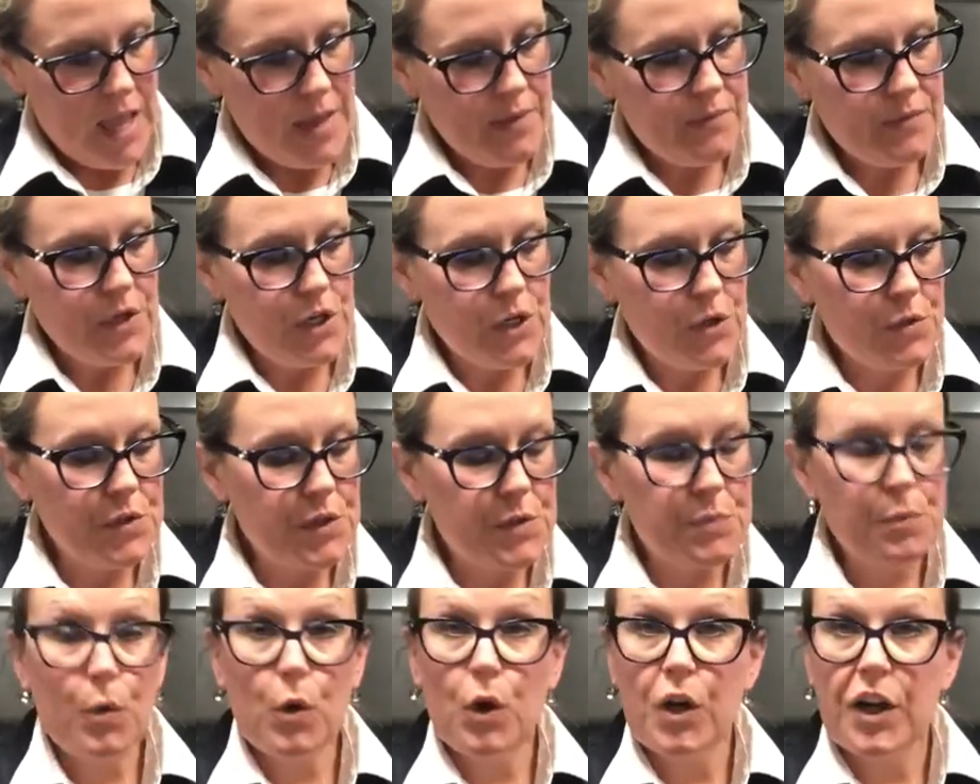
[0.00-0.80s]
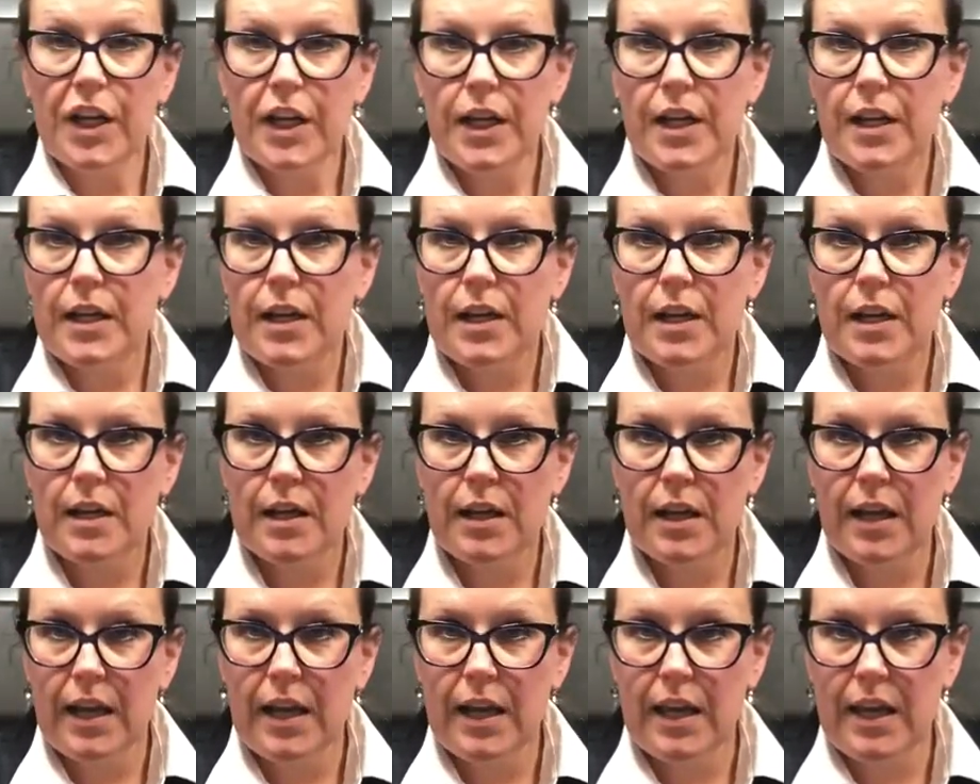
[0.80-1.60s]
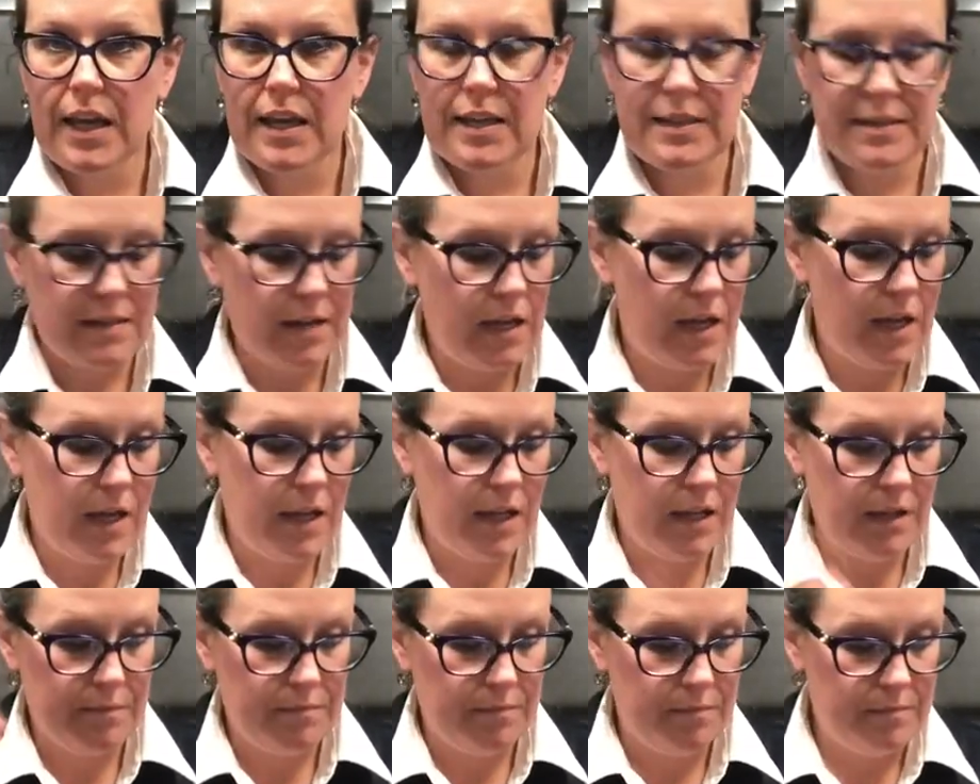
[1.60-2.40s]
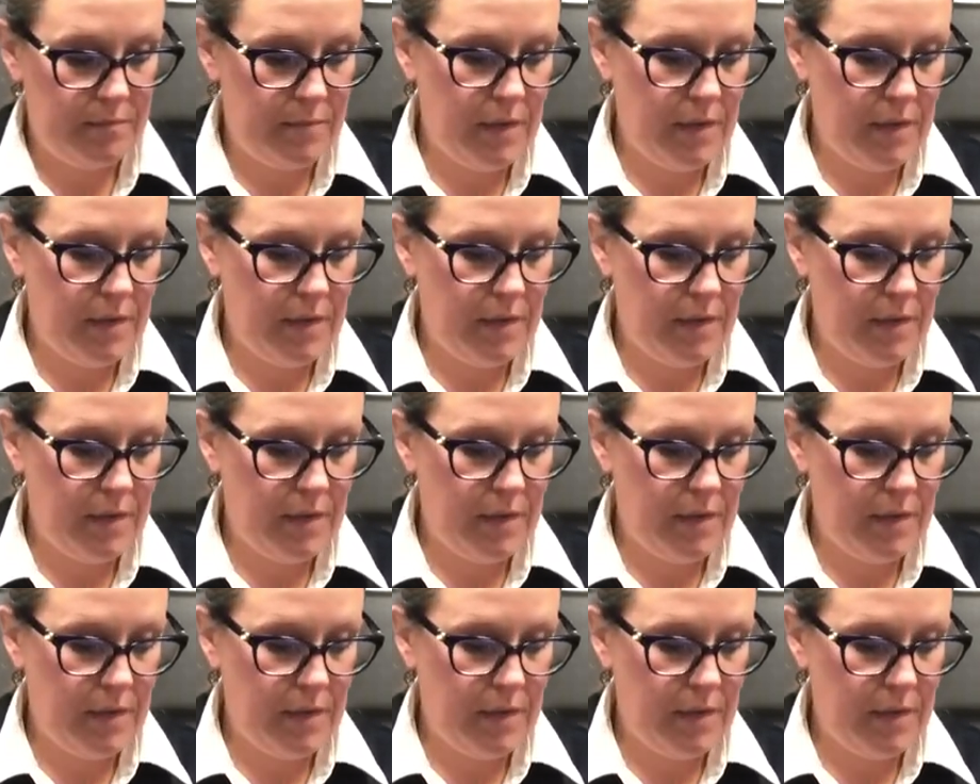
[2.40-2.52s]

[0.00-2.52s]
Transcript: Neosporin in case I